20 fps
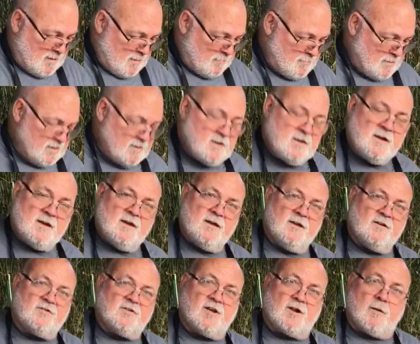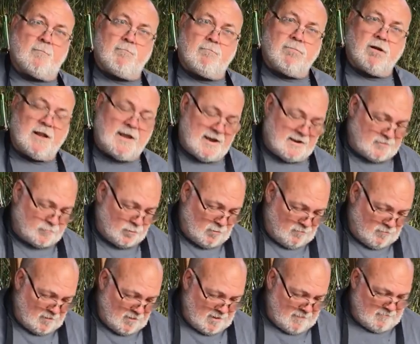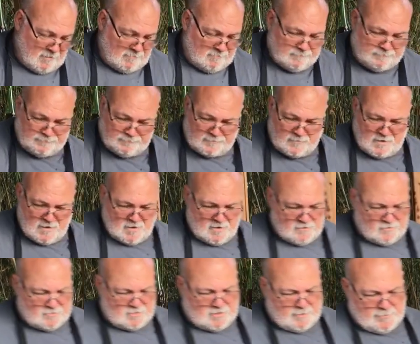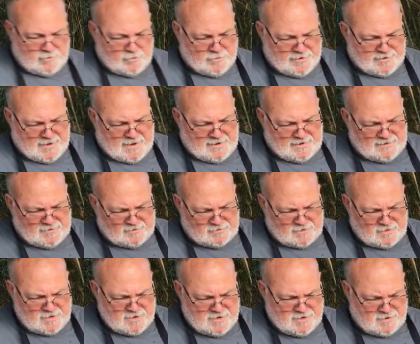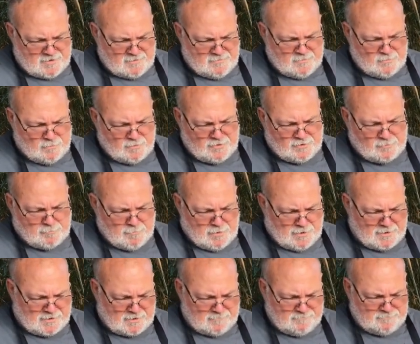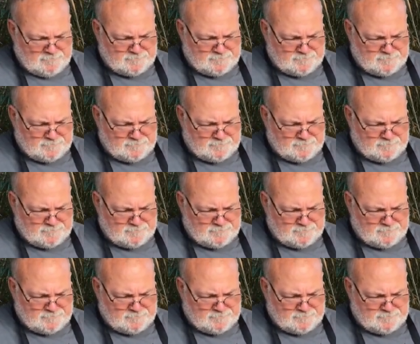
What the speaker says: might be, it's going to blast with flavor. So let me go ahead and add this in here with this butter.